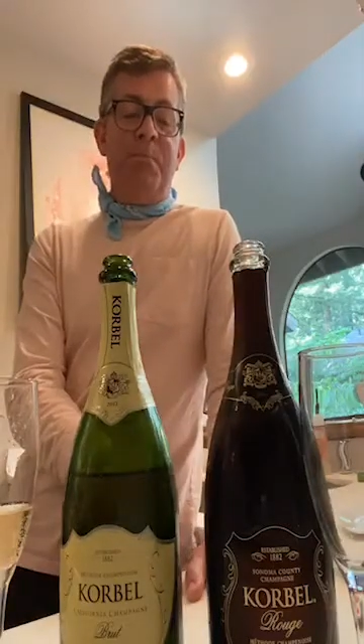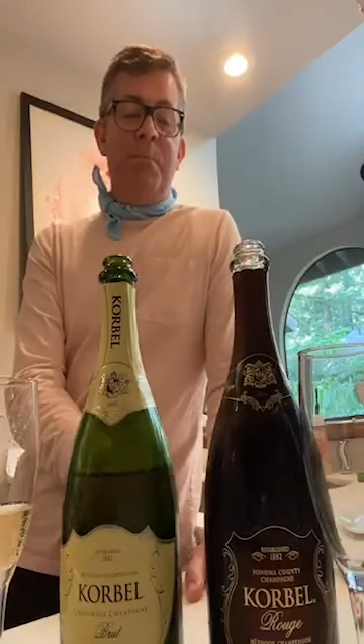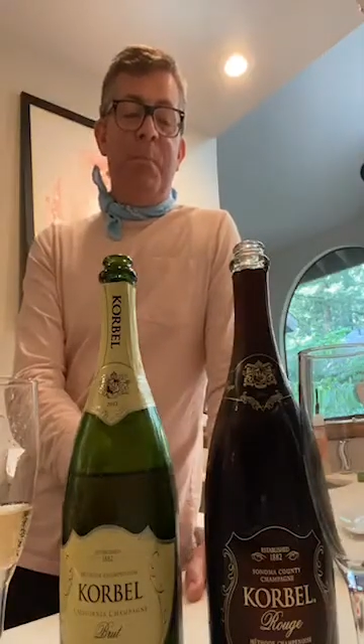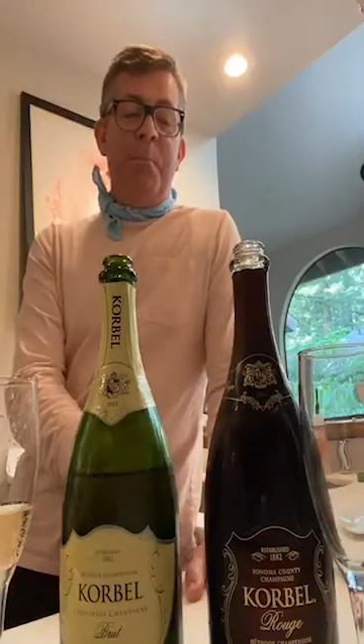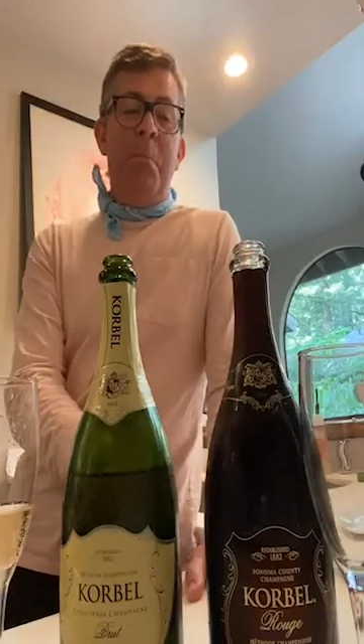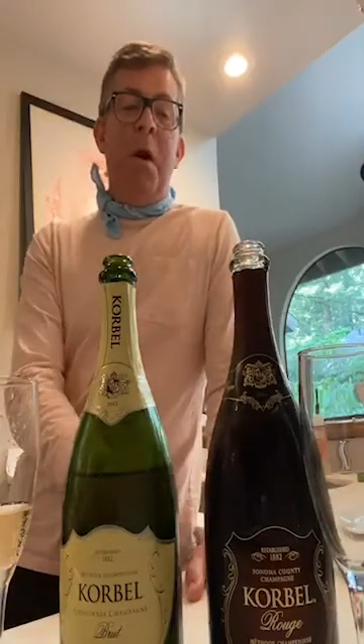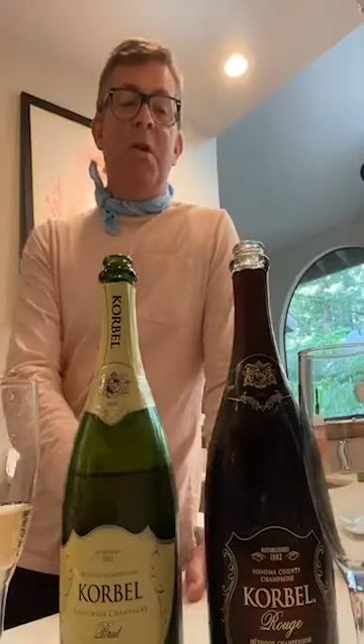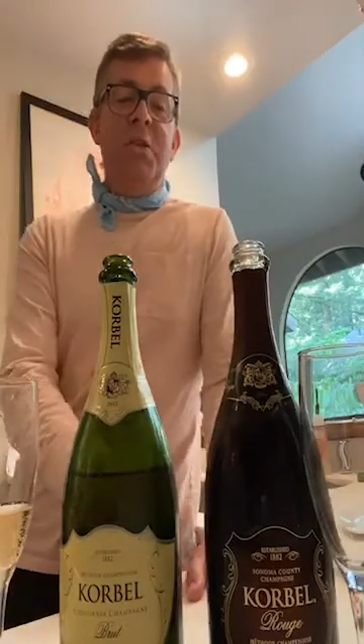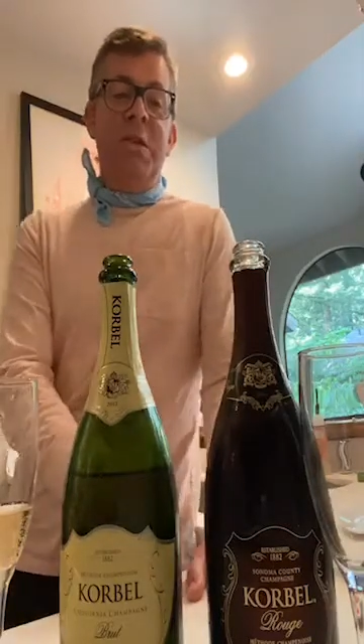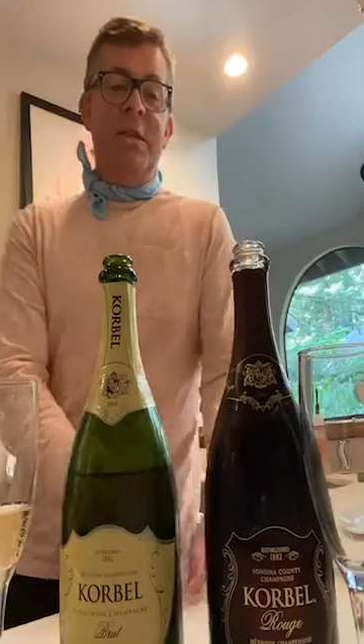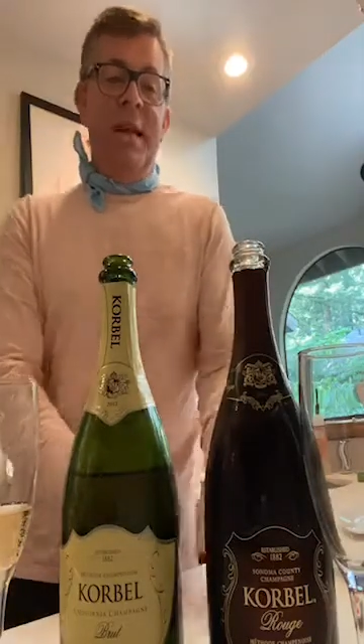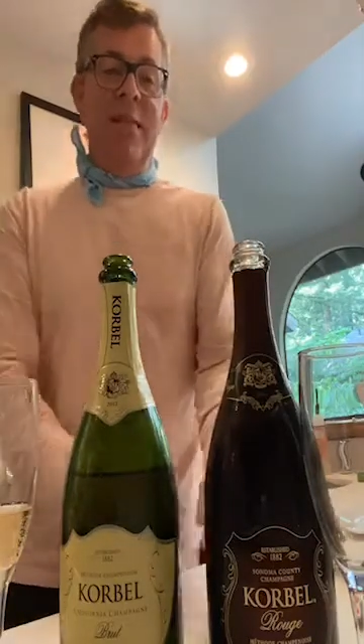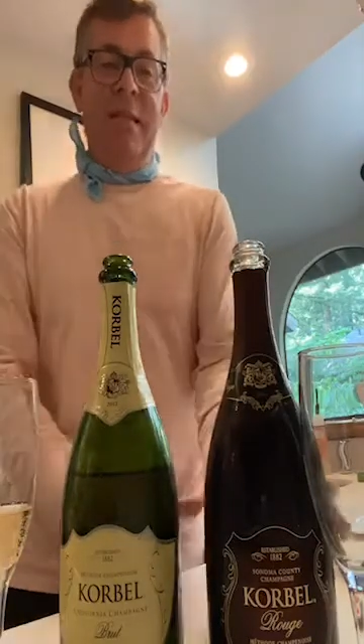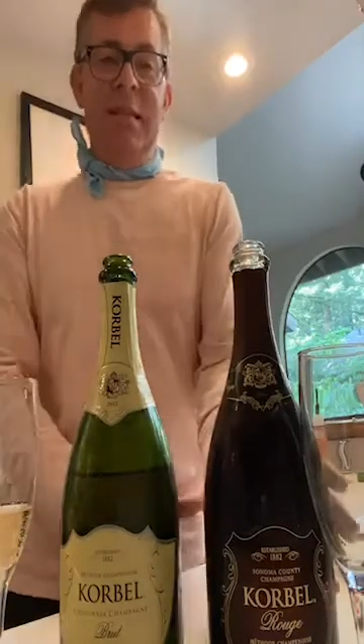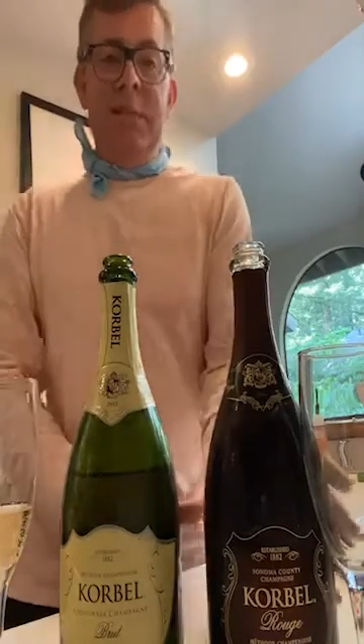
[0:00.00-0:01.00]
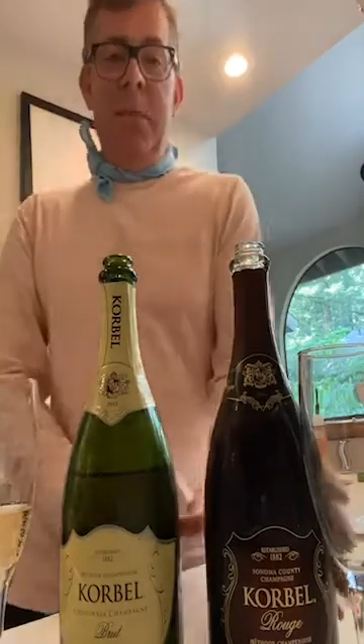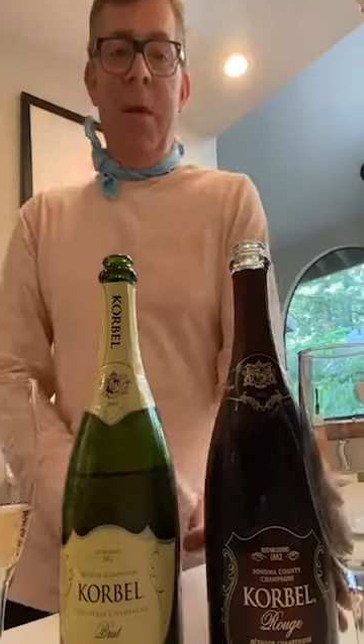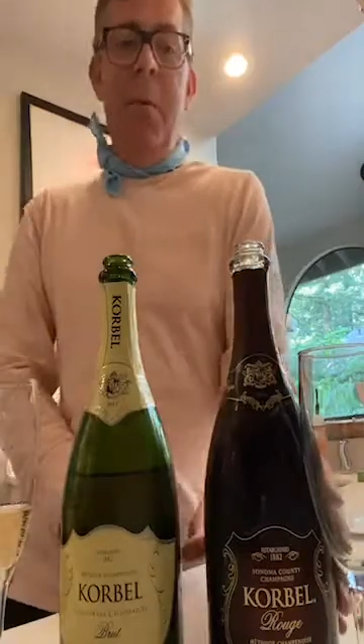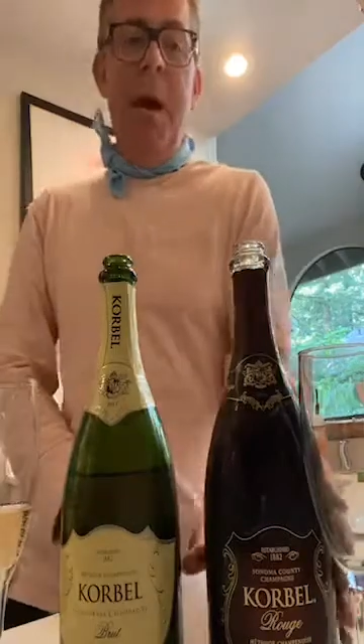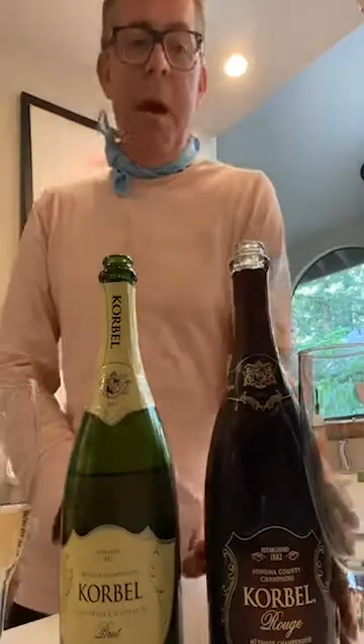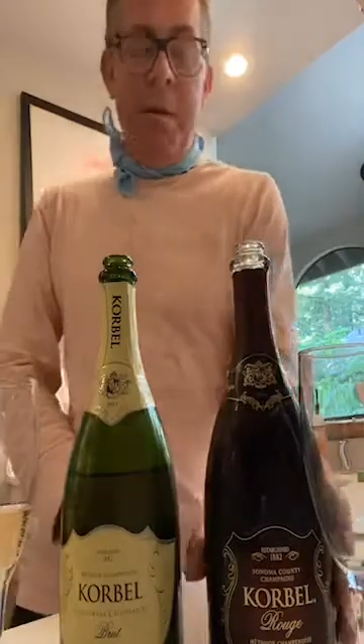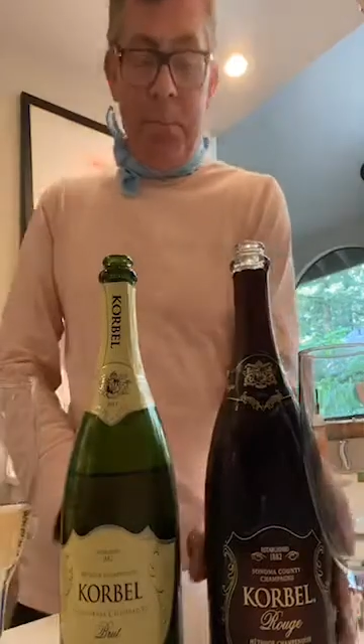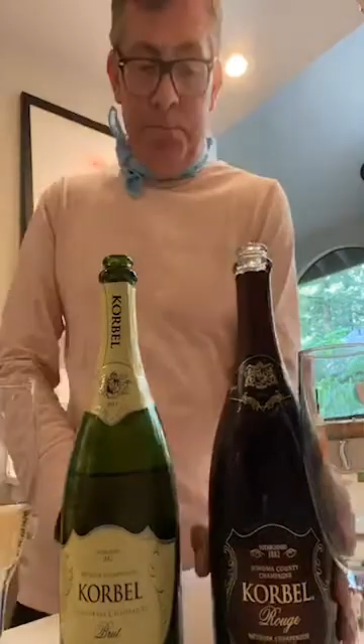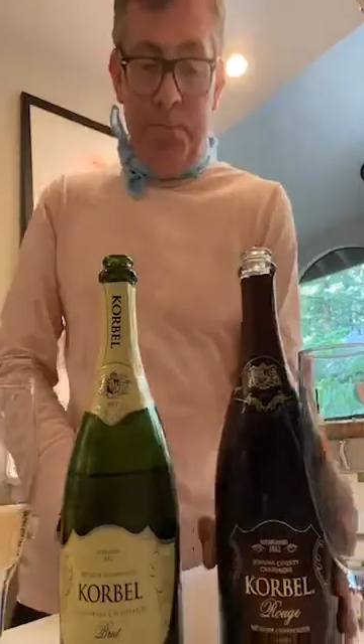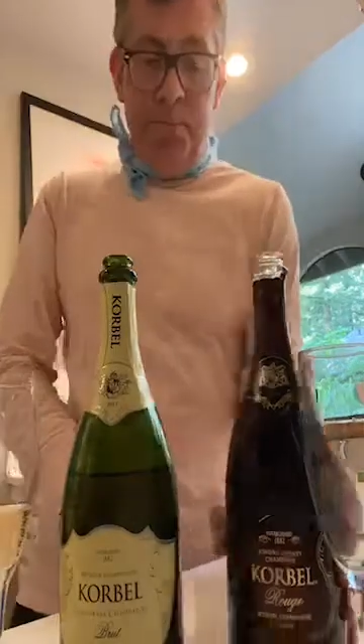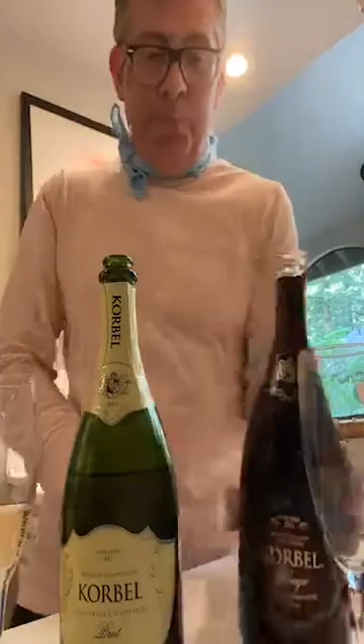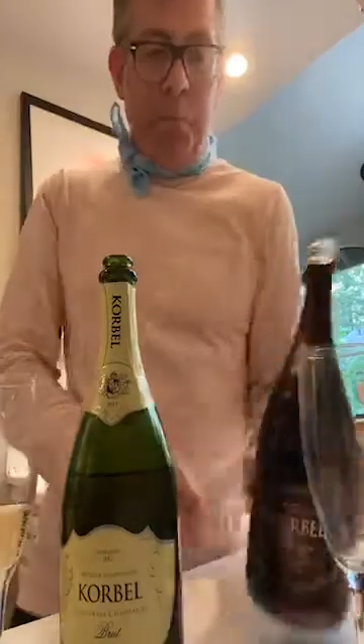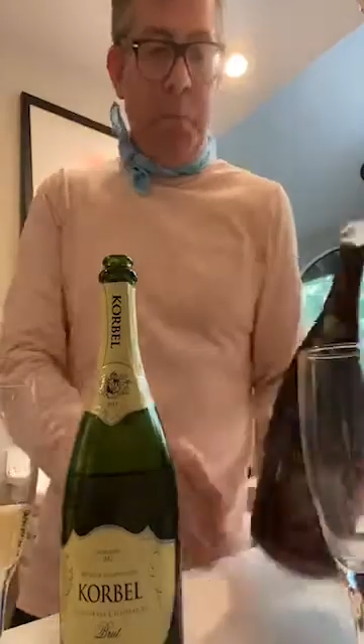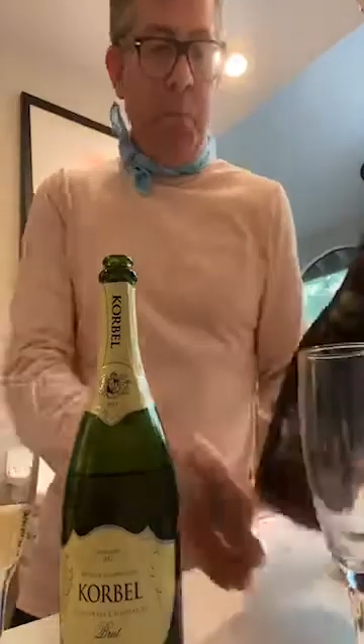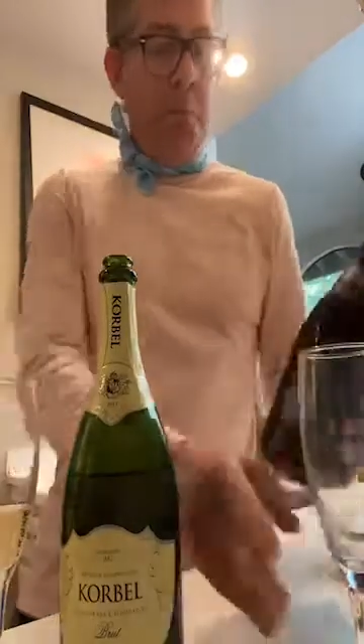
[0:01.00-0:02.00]
Margie sent this my way.
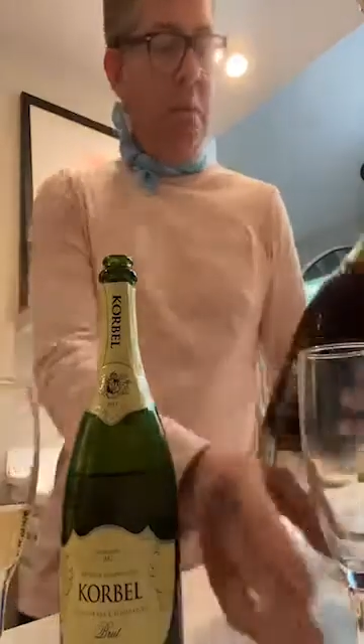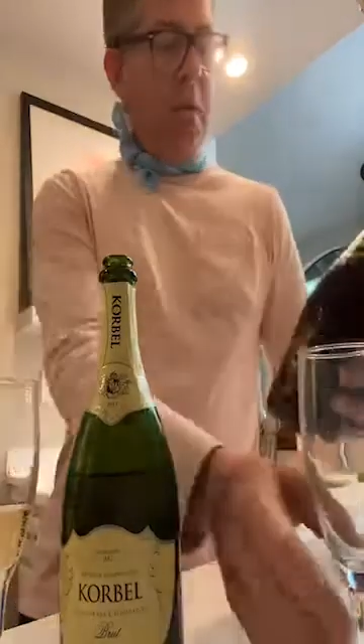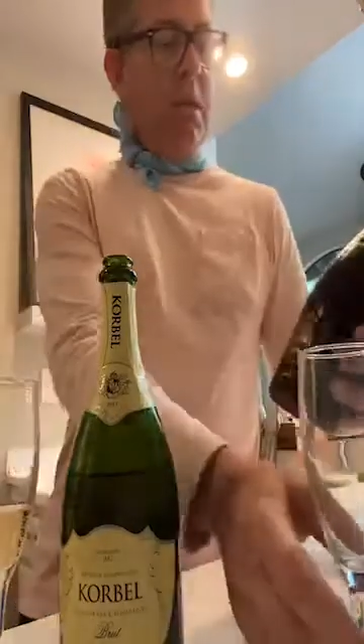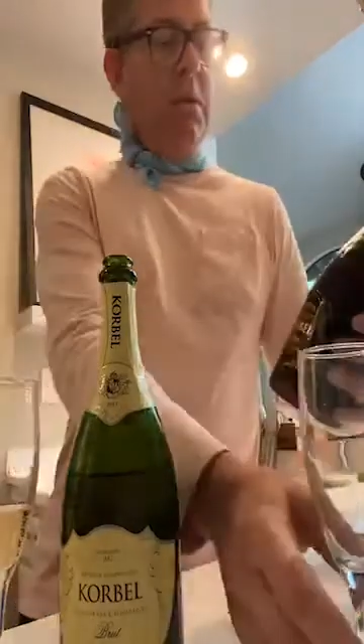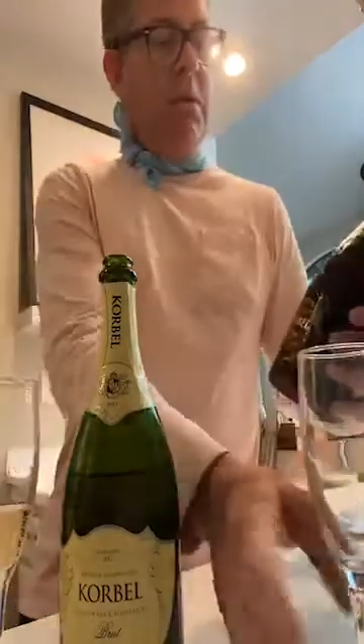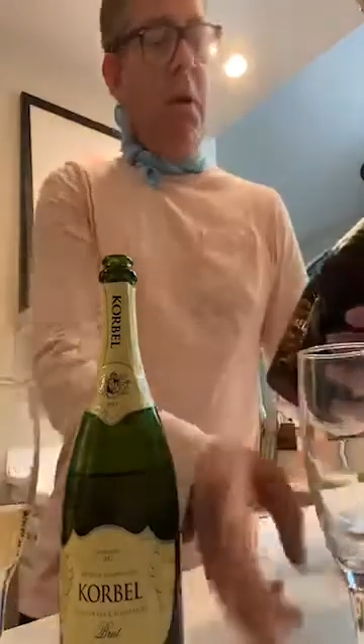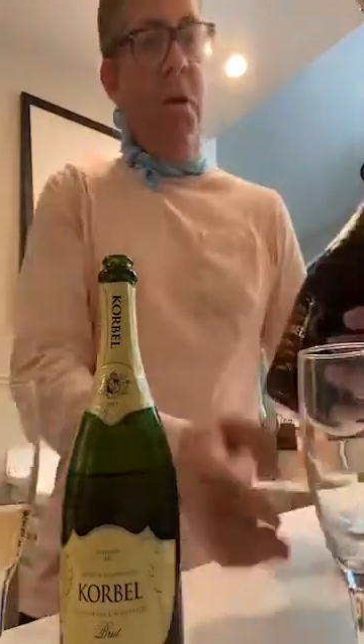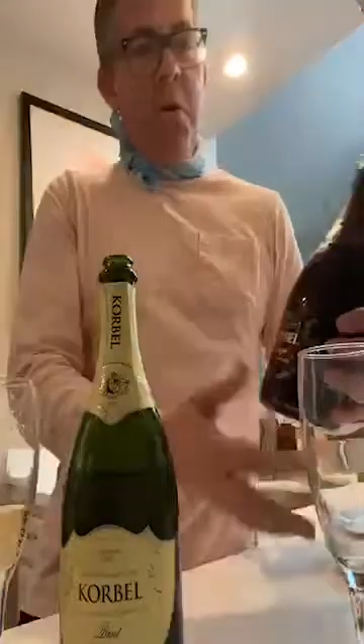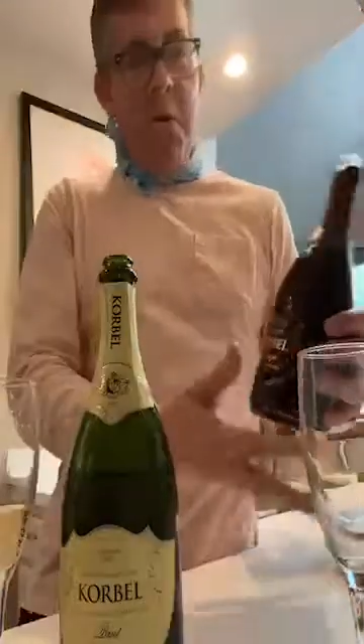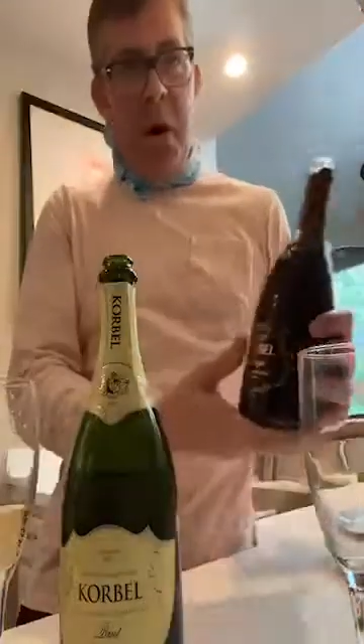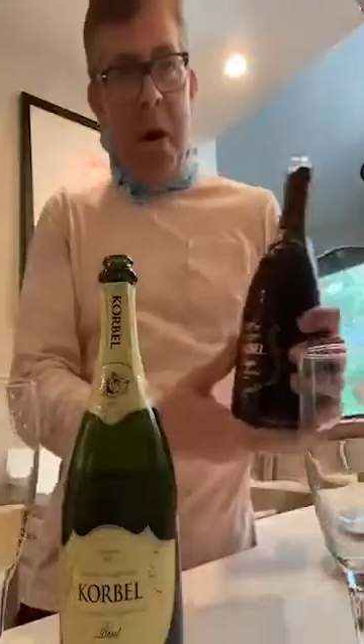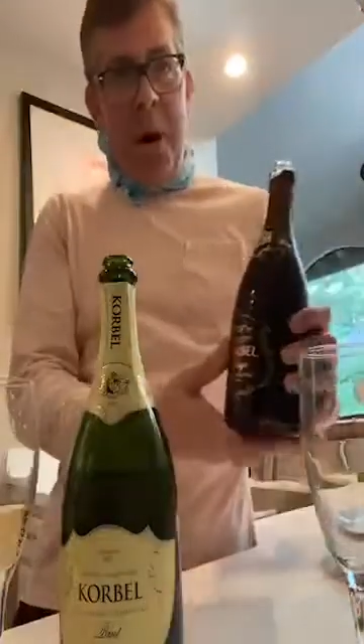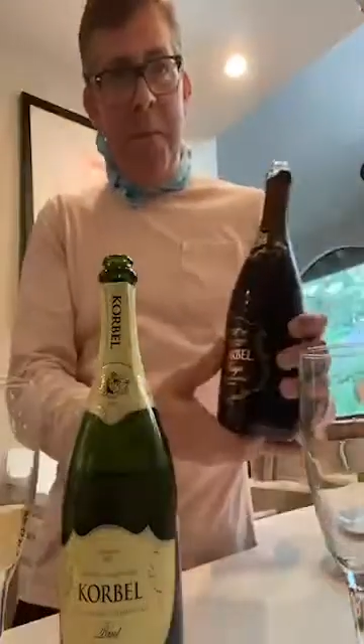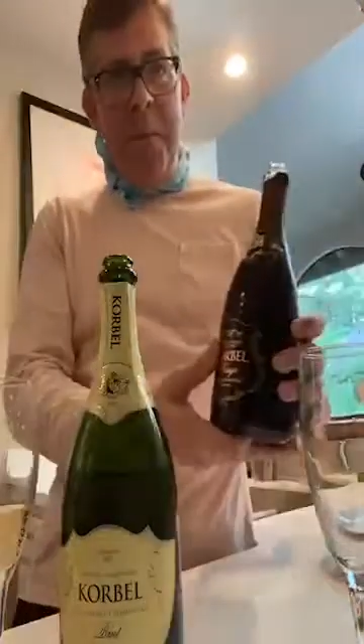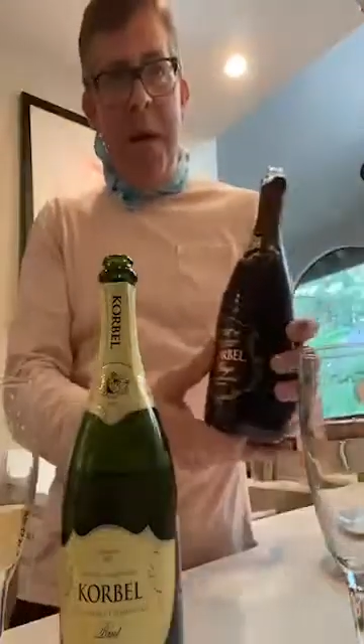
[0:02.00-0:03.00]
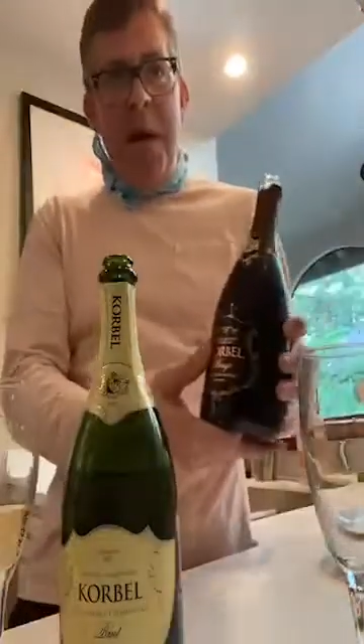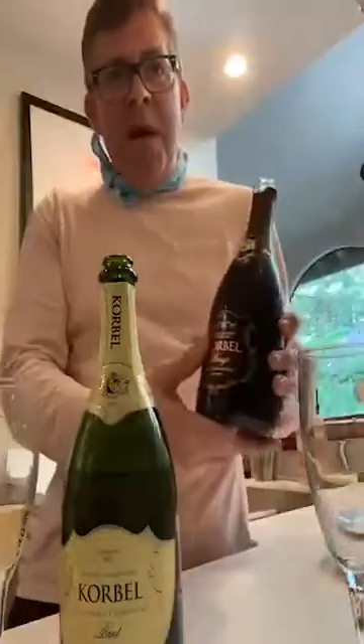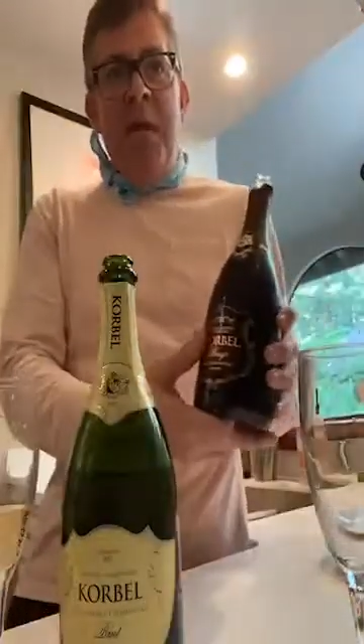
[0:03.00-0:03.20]
So